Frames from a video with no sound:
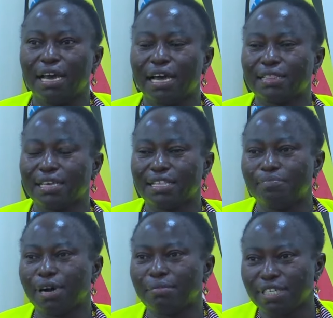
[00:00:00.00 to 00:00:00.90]
and then the
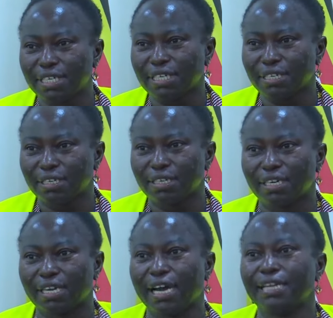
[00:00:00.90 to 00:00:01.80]
public
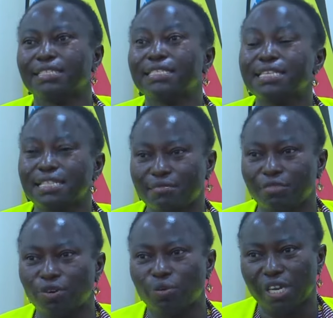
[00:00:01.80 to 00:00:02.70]
can see
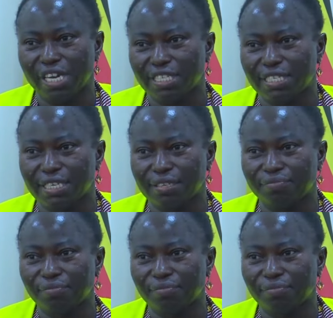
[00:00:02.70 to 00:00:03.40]
them on Wednesday.